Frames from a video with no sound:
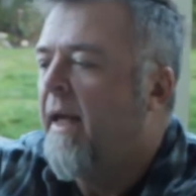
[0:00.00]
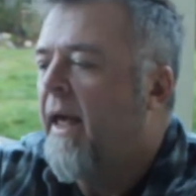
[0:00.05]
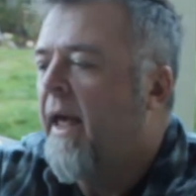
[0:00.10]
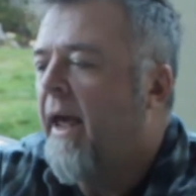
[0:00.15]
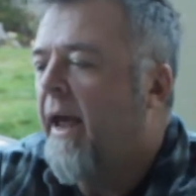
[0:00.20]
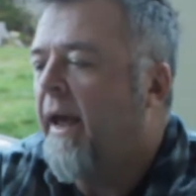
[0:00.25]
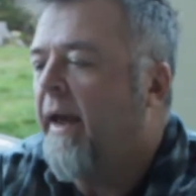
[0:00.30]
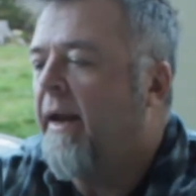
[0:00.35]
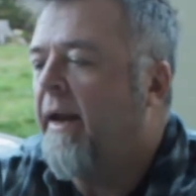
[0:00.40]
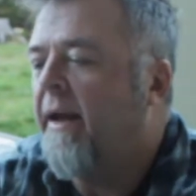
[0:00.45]

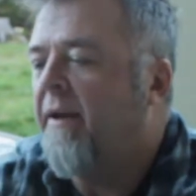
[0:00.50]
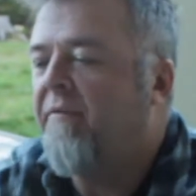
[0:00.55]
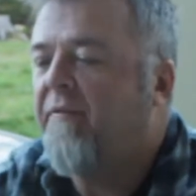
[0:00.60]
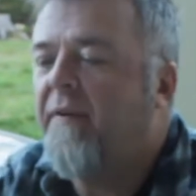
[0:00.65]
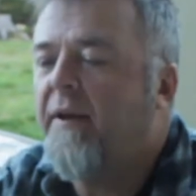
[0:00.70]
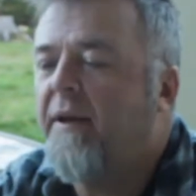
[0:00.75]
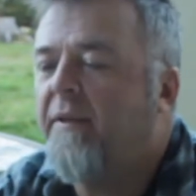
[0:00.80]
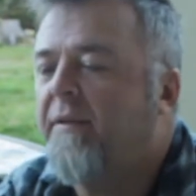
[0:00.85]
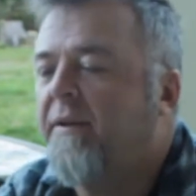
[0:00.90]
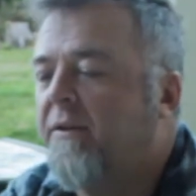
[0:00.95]
And I
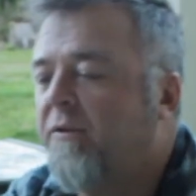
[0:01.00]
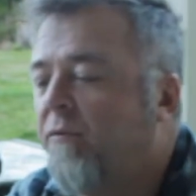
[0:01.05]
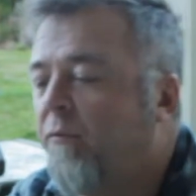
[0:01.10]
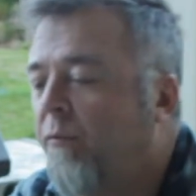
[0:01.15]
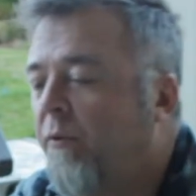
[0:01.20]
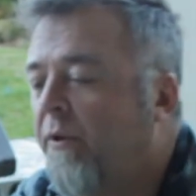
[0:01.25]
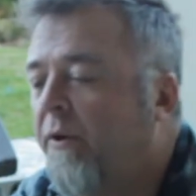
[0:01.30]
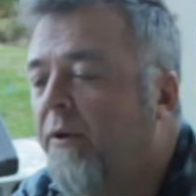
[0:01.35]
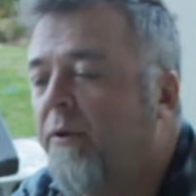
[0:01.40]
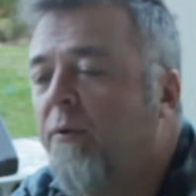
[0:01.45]
found this
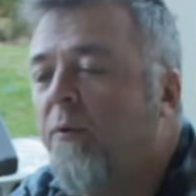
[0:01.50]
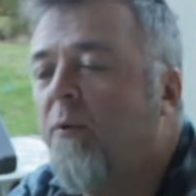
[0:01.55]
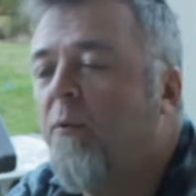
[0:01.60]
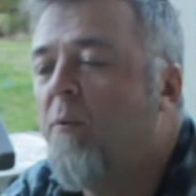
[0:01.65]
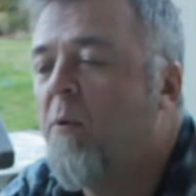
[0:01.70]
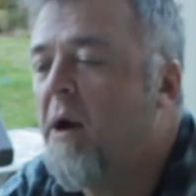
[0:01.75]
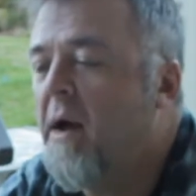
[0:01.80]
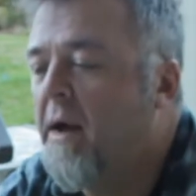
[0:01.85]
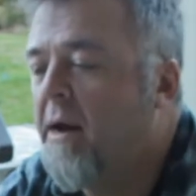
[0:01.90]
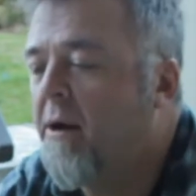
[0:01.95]
really cool
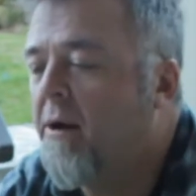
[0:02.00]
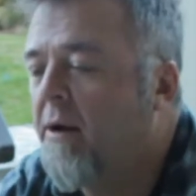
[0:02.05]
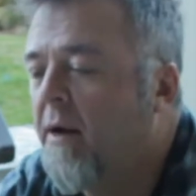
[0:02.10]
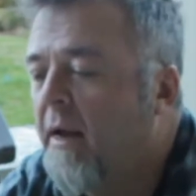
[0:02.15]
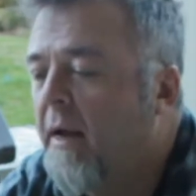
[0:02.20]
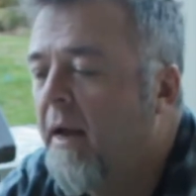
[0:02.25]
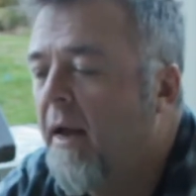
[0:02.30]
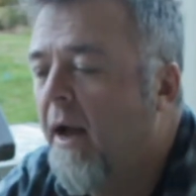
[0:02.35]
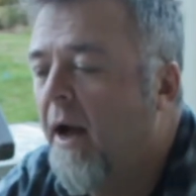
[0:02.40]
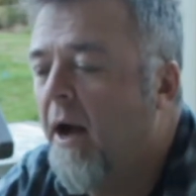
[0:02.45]
wire.
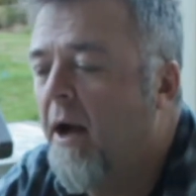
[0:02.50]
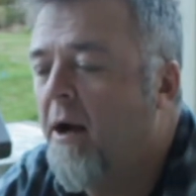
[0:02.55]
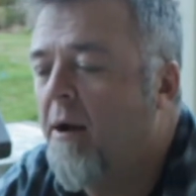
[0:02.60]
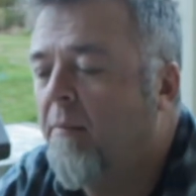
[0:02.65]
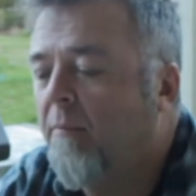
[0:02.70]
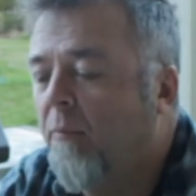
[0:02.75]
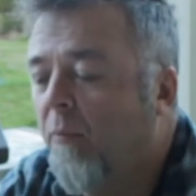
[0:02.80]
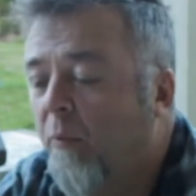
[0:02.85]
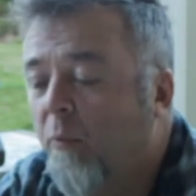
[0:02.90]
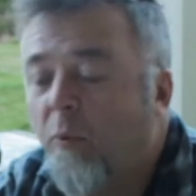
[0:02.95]

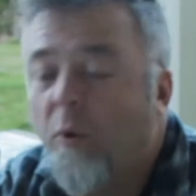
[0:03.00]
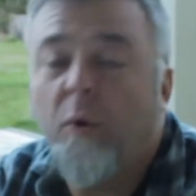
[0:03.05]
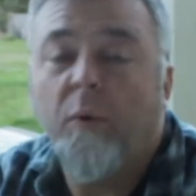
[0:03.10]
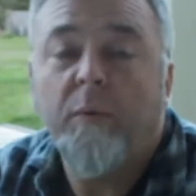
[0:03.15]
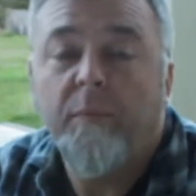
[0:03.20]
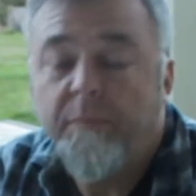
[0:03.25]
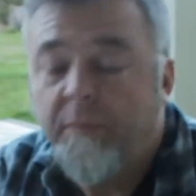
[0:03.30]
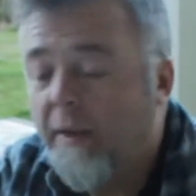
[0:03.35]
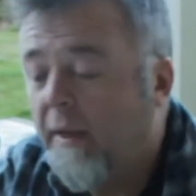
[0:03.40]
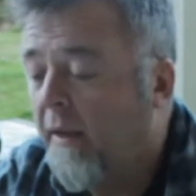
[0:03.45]

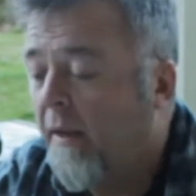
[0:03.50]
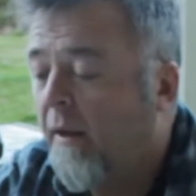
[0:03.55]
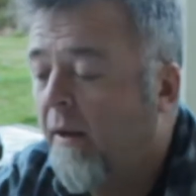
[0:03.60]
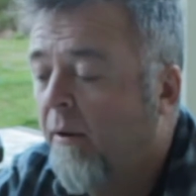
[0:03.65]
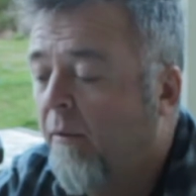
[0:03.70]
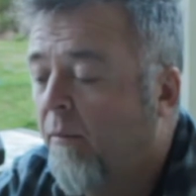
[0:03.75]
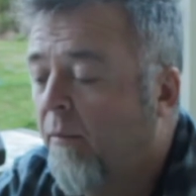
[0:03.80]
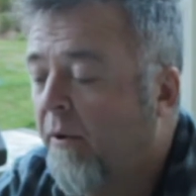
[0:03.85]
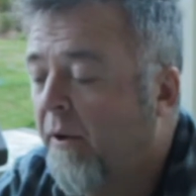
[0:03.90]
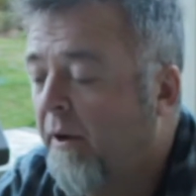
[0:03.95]
Well,
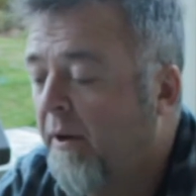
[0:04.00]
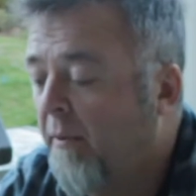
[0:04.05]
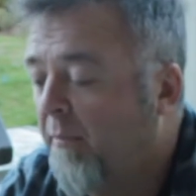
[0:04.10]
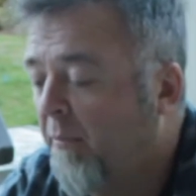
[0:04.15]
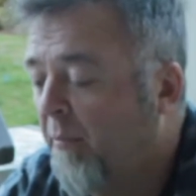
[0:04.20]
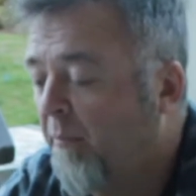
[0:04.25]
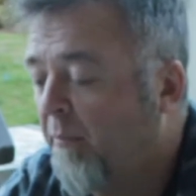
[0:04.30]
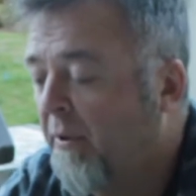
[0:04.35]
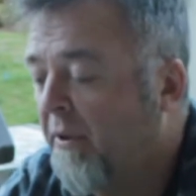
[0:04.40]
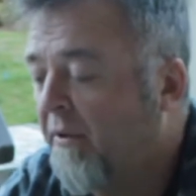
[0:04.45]
we're going
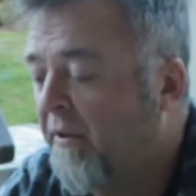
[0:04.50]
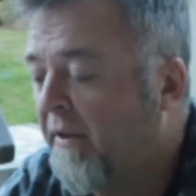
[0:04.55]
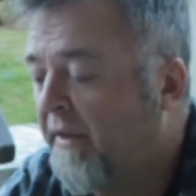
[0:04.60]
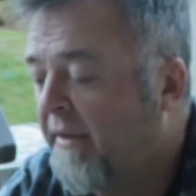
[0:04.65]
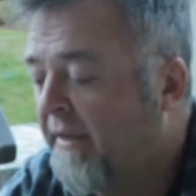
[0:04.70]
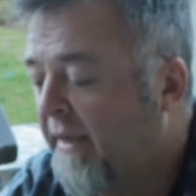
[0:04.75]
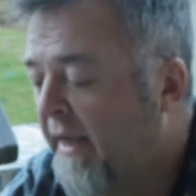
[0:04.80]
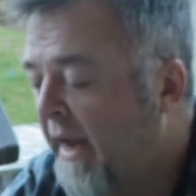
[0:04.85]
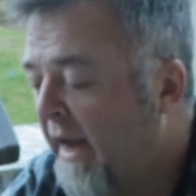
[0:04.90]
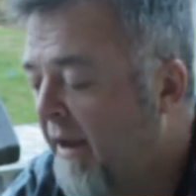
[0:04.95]
to build
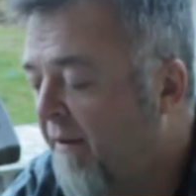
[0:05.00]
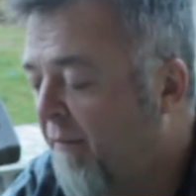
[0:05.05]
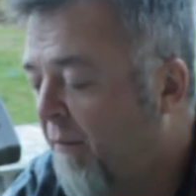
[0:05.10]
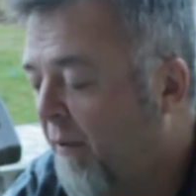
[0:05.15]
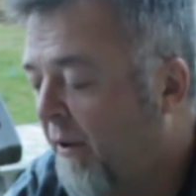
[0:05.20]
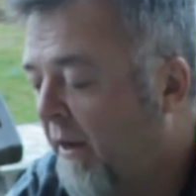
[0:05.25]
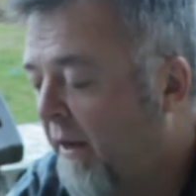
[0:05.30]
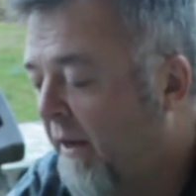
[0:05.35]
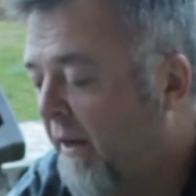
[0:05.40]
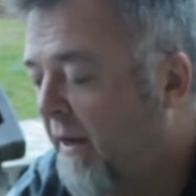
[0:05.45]
this cave. We're
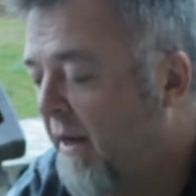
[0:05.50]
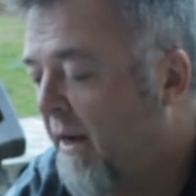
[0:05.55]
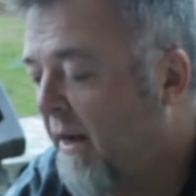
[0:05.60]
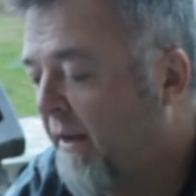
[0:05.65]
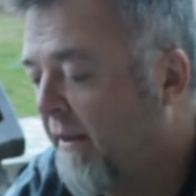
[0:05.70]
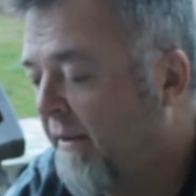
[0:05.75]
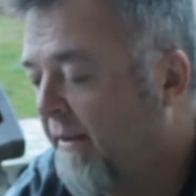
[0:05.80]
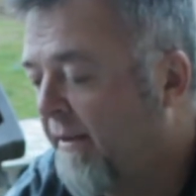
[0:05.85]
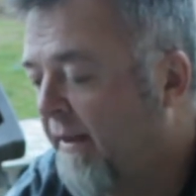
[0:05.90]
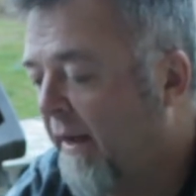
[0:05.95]
going to kind
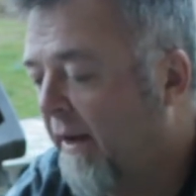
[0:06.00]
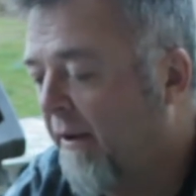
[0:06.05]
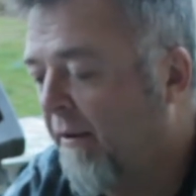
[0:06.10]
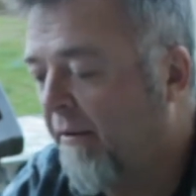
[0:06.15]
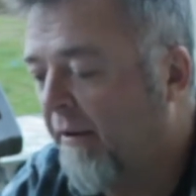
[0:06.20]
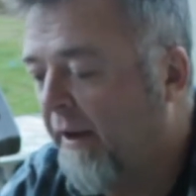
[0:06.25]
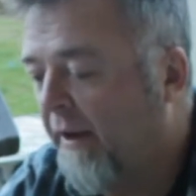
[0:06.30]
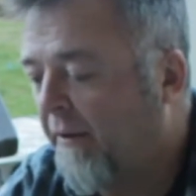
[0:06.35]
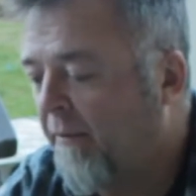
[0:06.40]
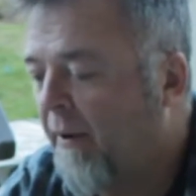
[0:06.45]
of set
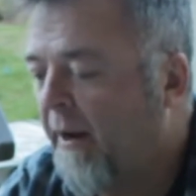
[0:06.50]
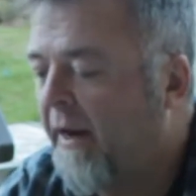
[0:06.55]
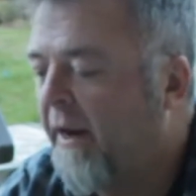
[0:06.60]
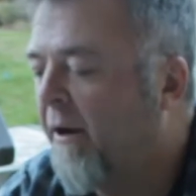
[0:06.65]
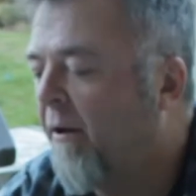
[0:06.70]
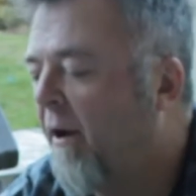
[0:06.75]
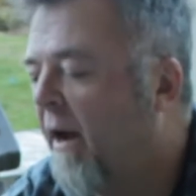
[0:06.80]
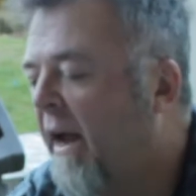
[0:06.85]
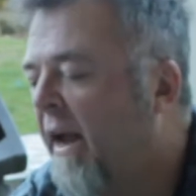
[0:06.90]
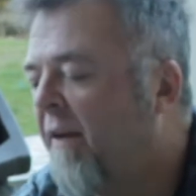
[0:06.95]
it like right
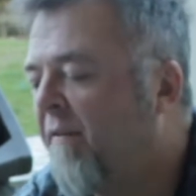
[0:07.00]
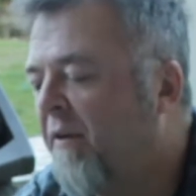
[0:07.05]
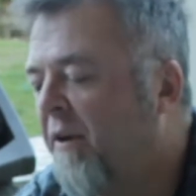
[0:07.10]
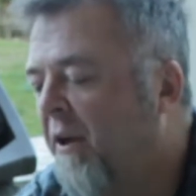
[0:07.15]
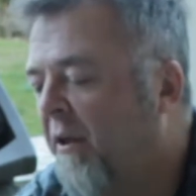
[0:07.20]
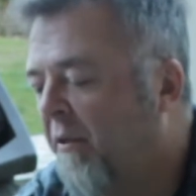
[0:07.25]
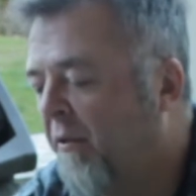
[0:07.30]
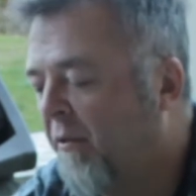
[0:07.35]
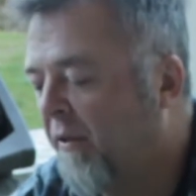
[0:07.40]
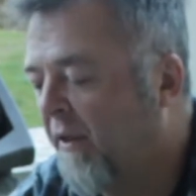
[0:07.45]
here. I
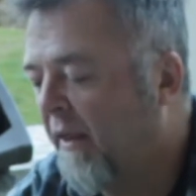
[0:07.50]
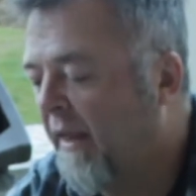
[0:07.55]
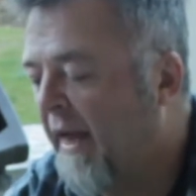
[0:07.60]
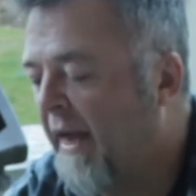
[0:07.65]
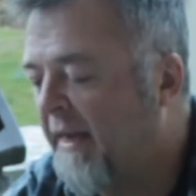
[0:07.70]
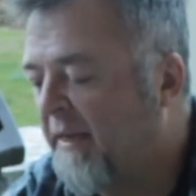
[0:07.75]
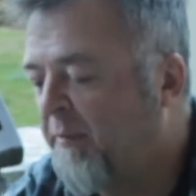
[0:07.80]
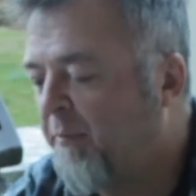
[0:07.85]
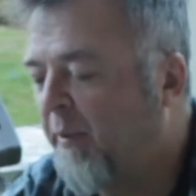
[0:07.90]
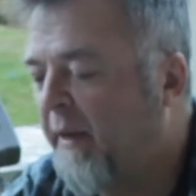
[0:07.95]
have the
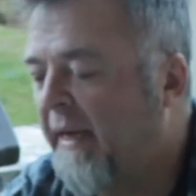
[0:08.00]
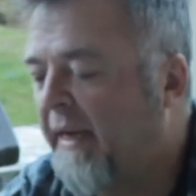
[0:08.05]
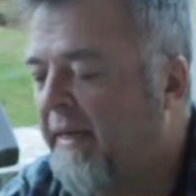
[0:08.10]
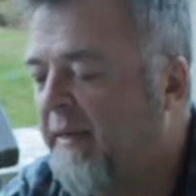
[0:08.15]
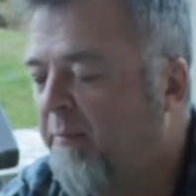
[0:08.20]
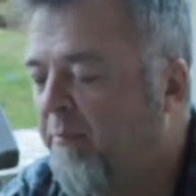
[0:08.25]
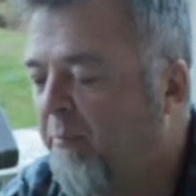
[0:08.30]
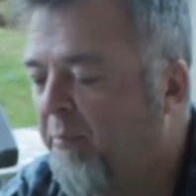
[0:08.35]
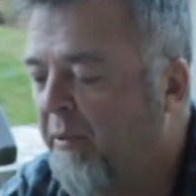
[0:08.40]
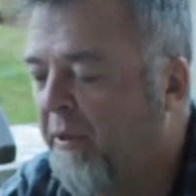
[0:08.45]
last
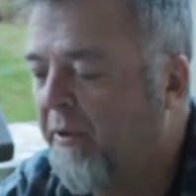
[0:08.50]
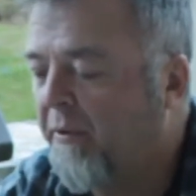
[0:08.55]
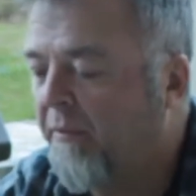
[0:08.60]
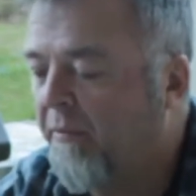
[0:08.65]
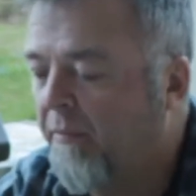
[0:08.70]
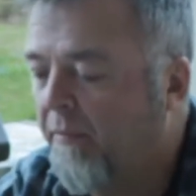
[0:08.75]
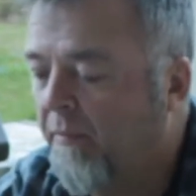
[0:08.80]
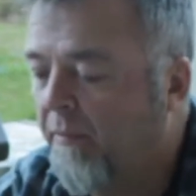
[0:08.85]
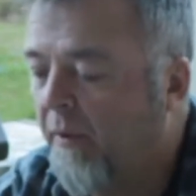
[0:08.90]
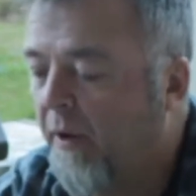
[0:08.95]
piece
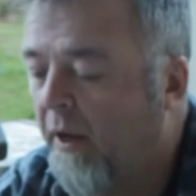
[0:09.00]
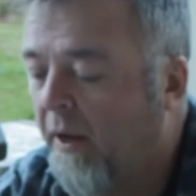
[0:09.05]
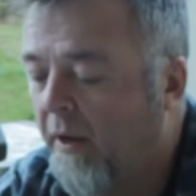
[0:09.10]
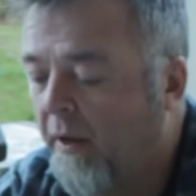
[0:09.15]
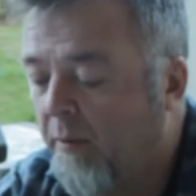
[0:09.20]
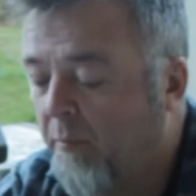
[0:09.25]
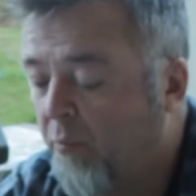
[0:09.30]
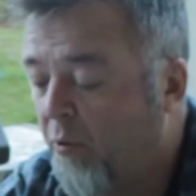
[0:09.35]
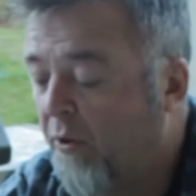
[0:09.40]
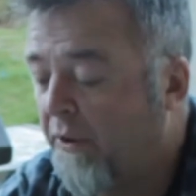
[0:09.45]
building,
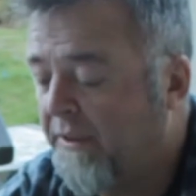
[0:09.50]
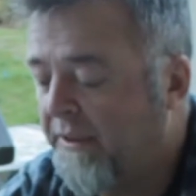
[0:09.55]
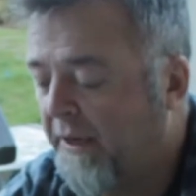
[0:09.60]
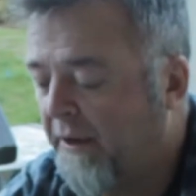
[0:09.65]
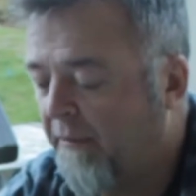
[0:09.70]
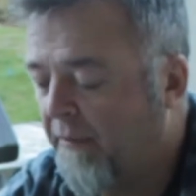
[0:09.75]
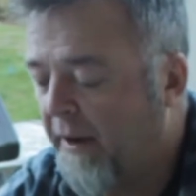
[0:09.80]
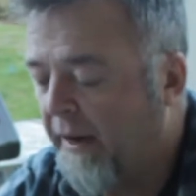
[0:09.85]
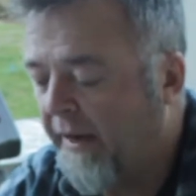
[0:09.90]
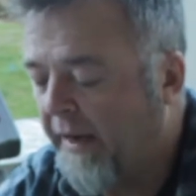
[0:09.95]

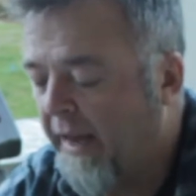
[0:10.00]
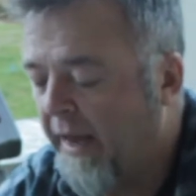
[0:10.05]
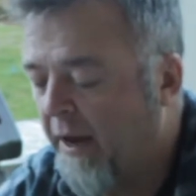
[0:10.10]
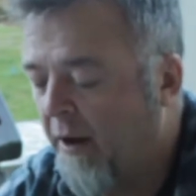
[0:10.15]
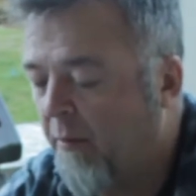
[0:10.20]
printing right here.